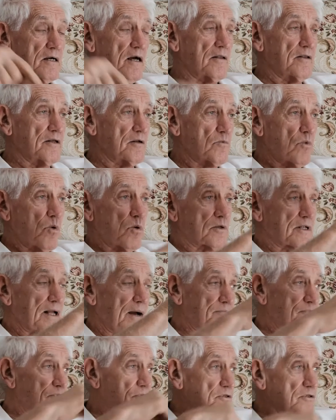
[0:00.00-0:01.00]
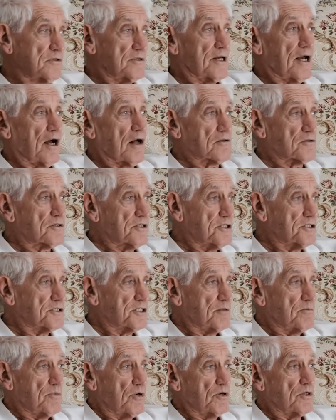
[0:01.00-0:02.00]
I then walked up to the old
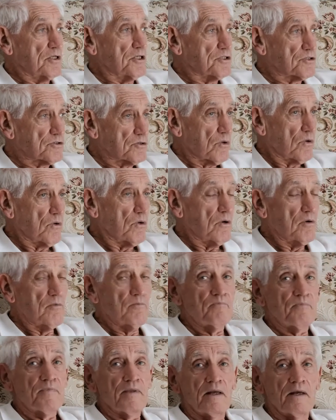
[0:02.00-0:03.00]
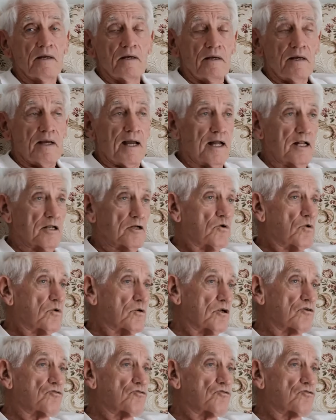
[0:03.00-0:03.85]
TC Burney store and caught a